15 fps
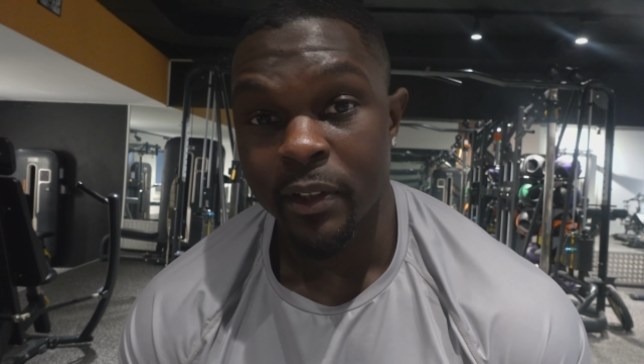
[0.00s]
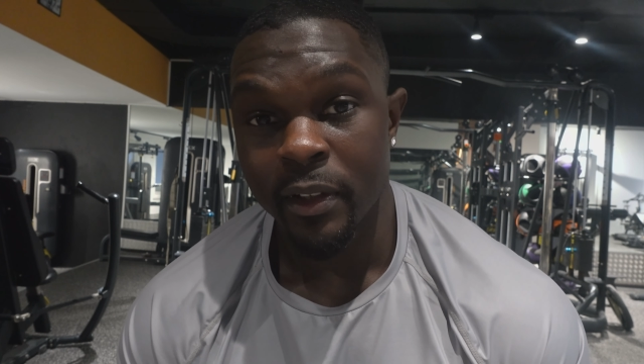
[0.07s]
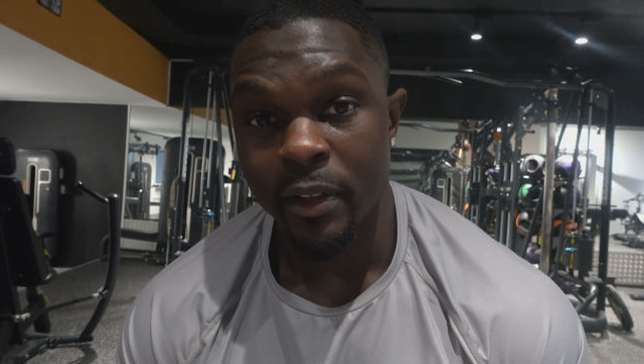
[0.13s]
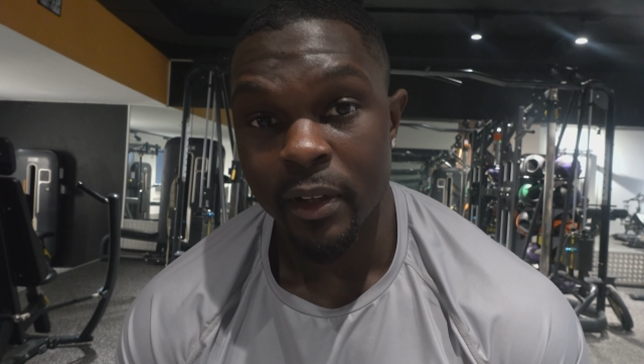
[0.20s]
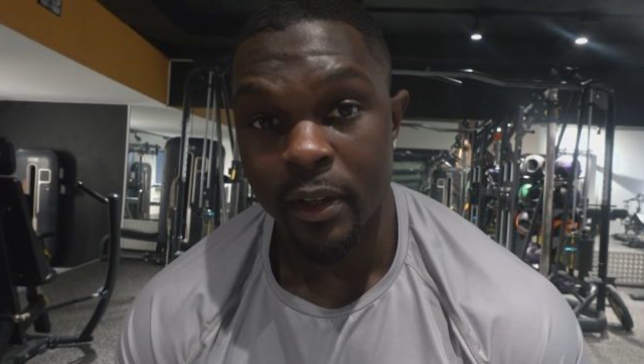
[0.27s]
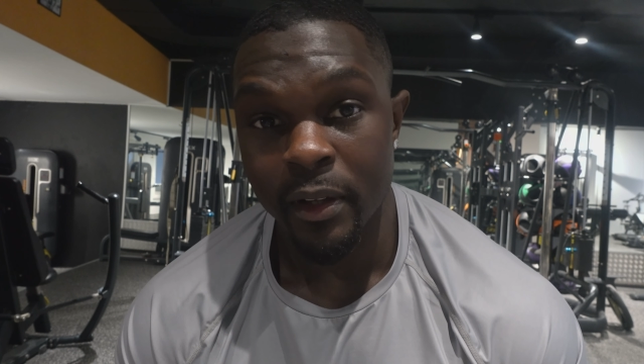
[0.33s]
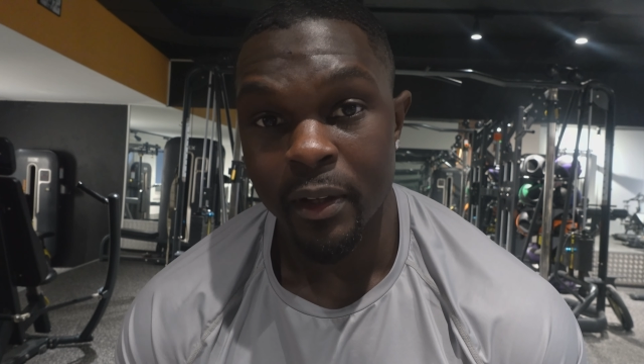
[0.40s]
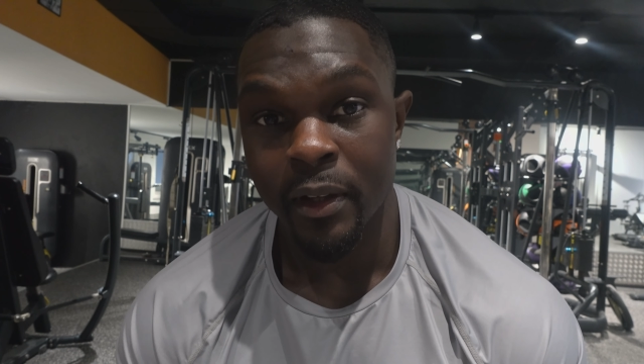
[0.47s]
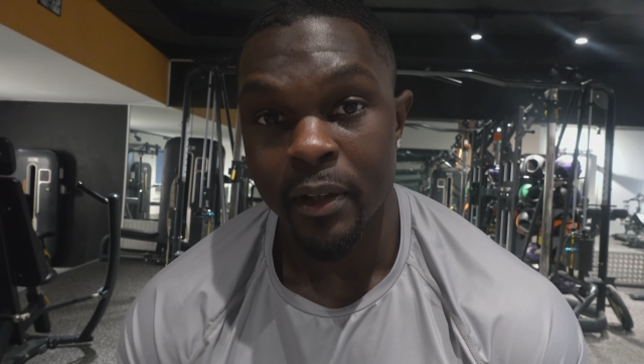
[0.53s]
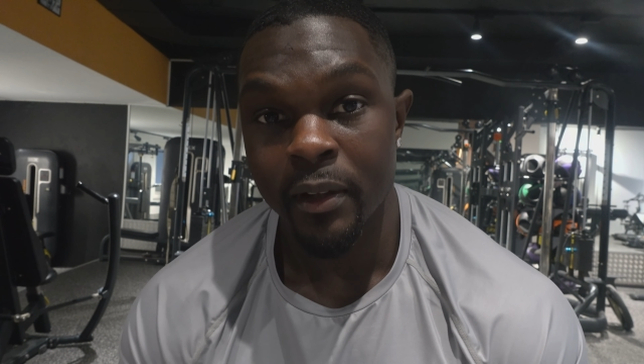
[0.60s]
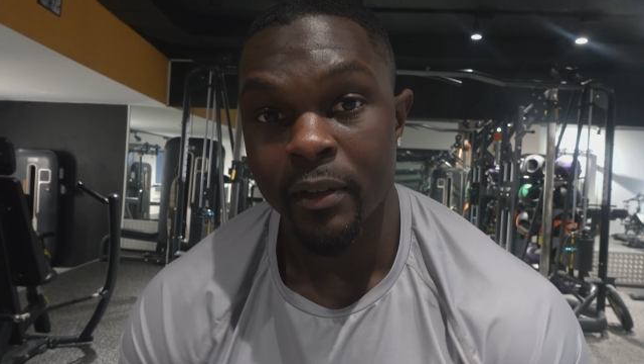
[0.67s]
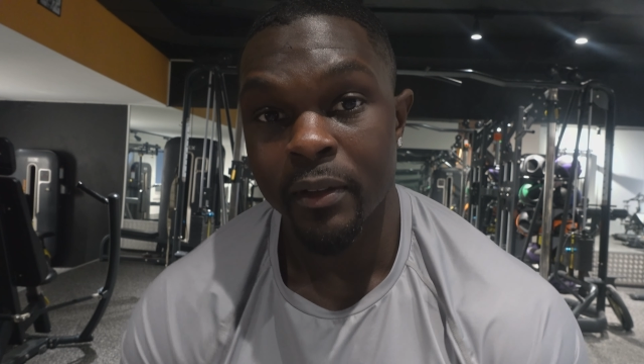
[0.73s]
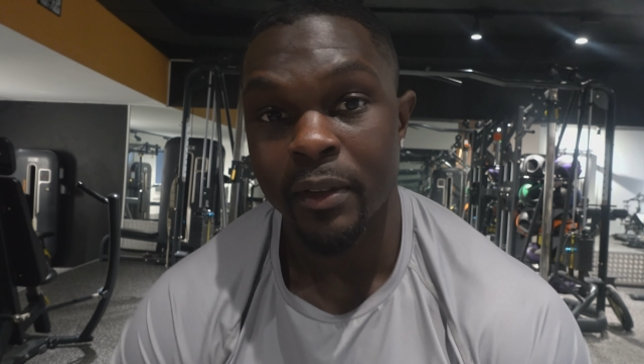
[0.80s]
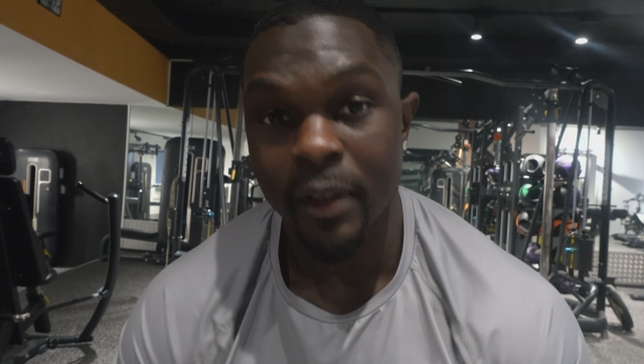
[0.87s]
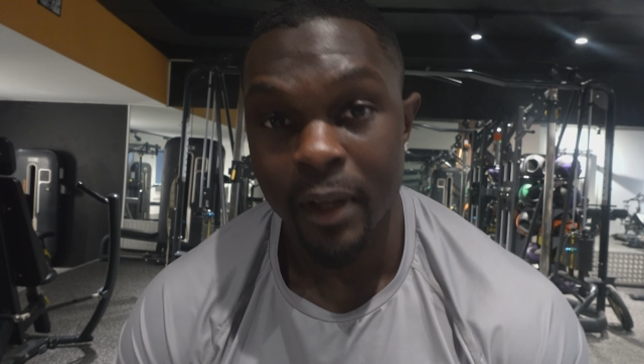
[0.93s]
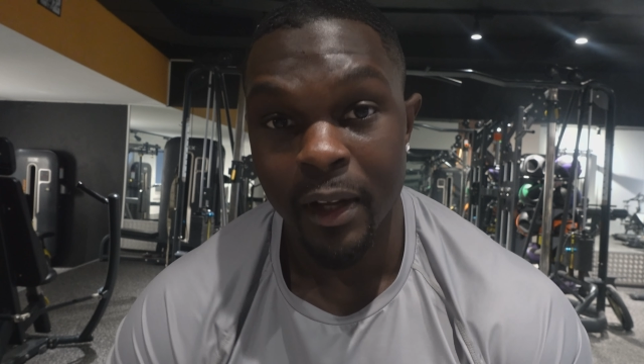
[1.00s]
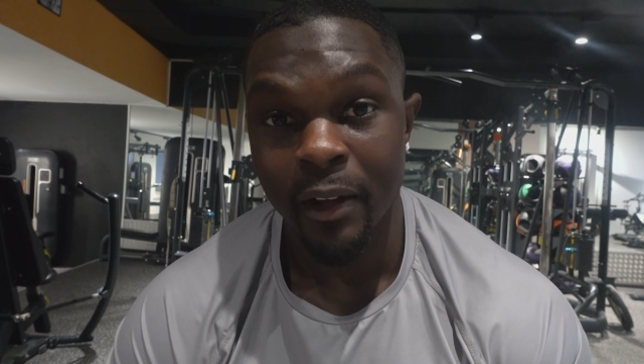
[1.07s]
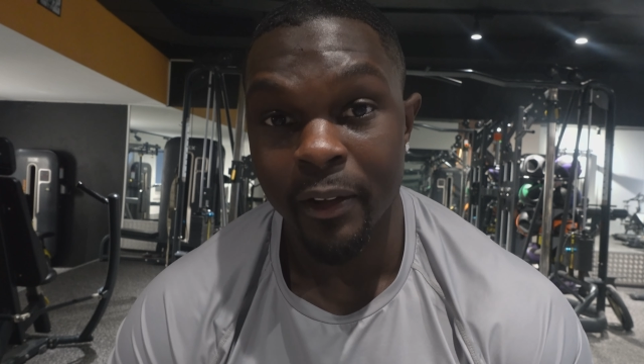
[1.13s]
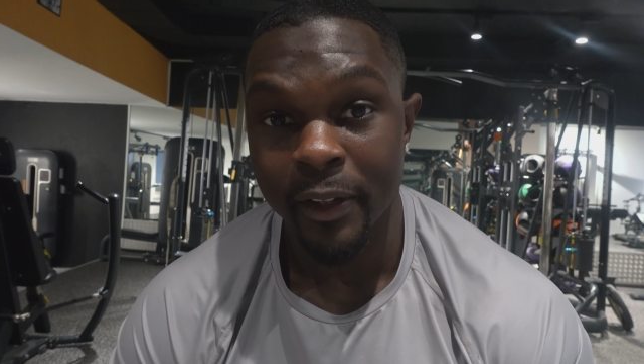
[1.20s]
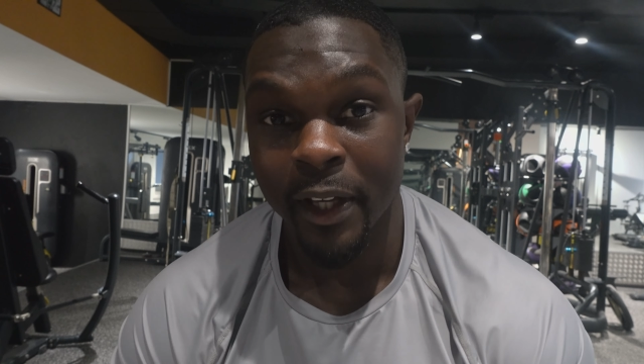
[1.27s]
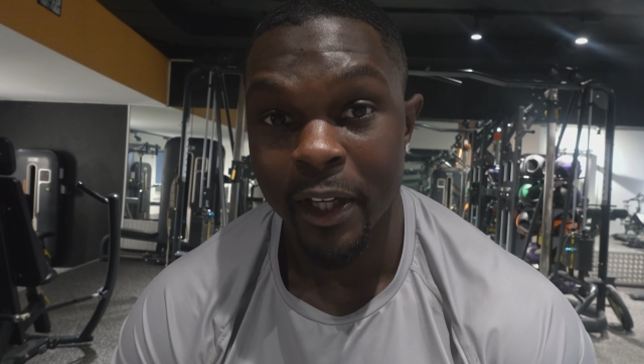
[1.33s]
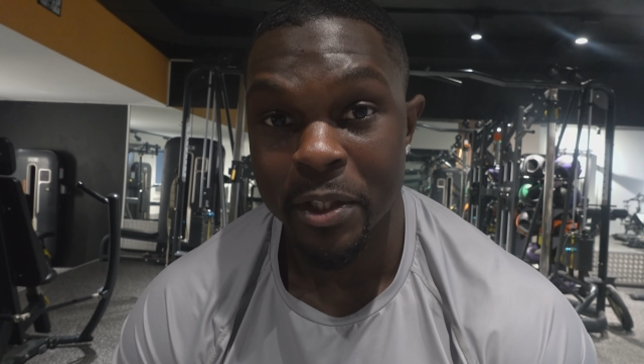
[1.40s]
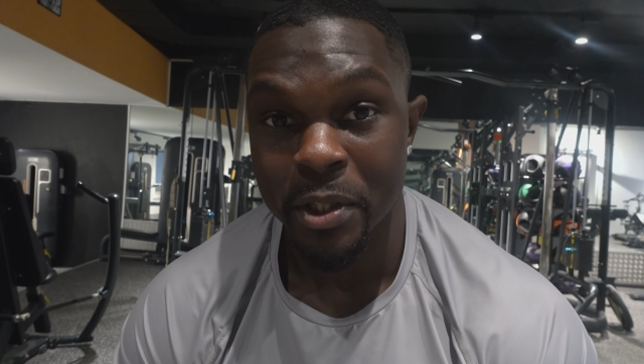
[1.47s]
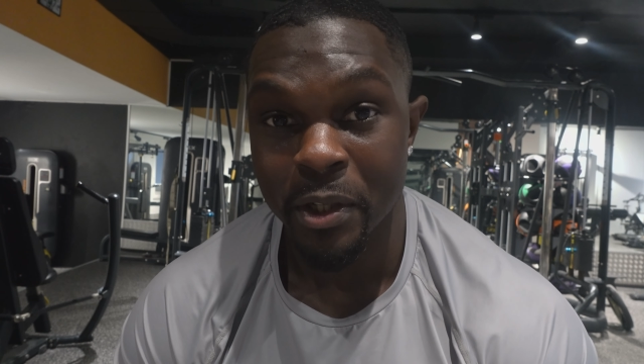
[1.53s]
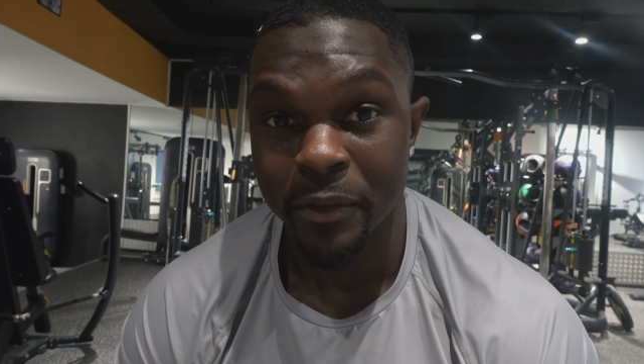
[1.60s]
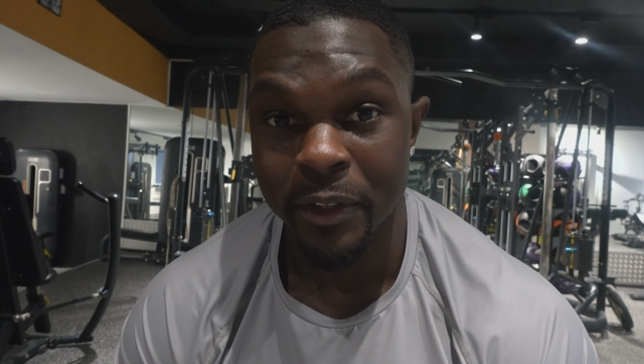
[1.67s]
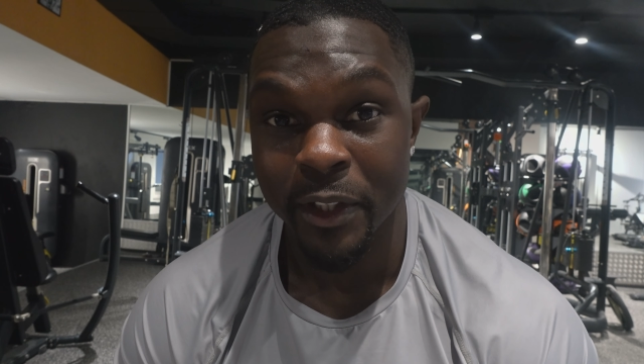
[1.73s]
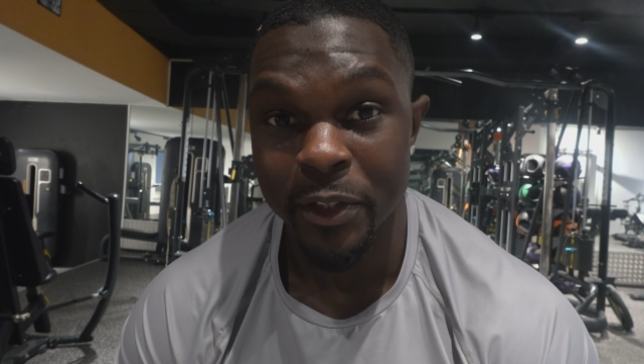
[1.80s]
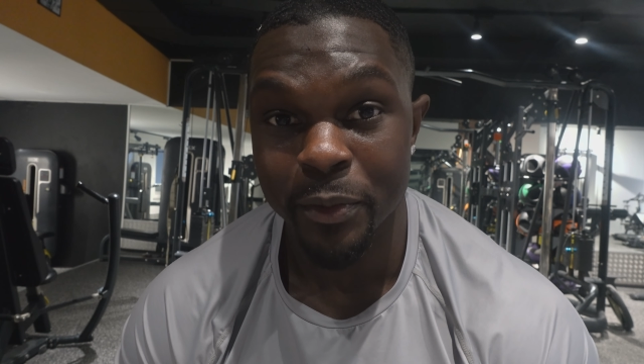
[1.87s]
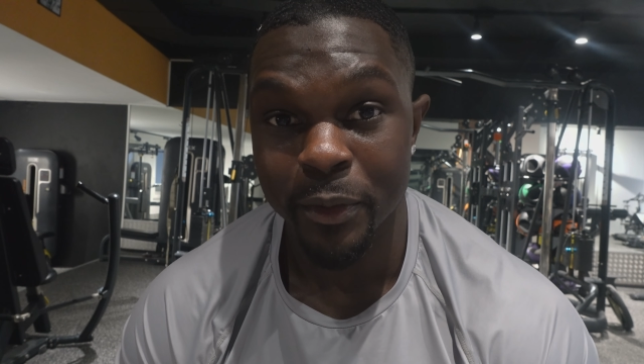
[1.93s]
and I'll catch y'all on
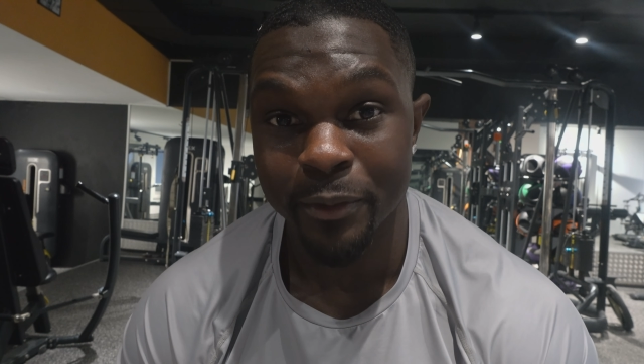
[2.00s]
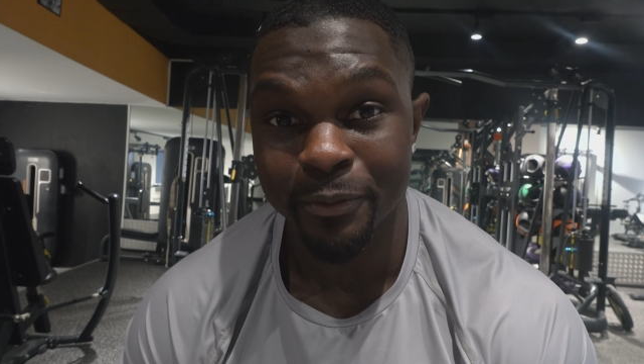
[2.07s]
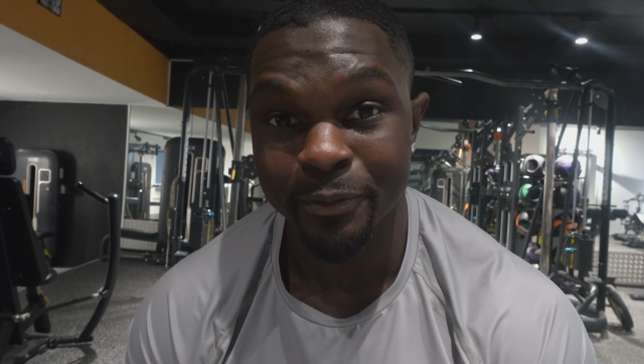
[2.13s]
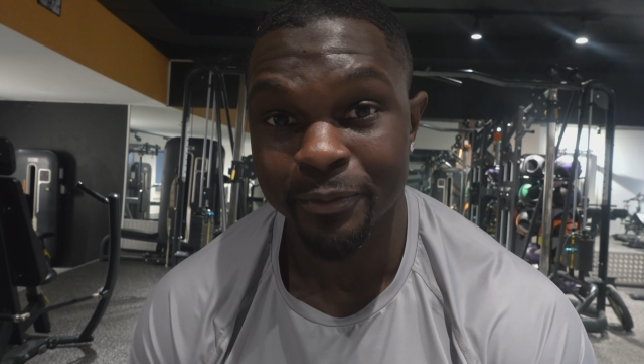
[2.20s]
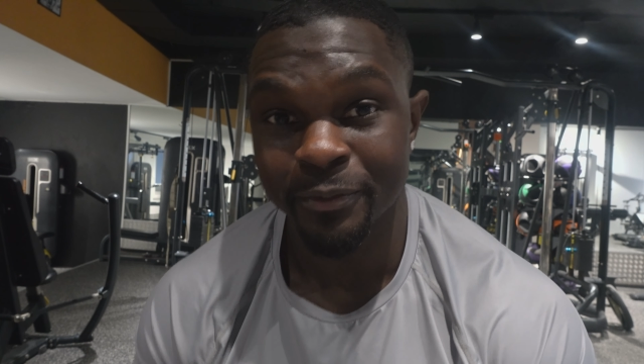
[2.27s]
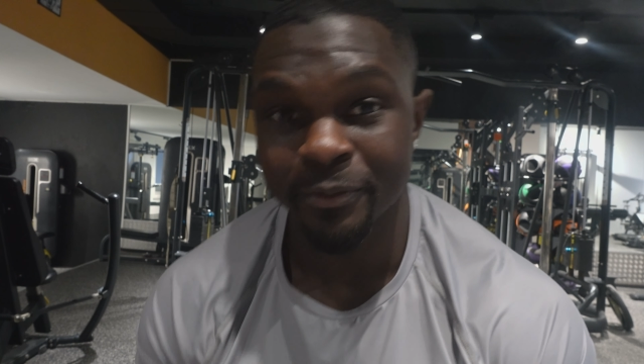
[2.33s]
the next one.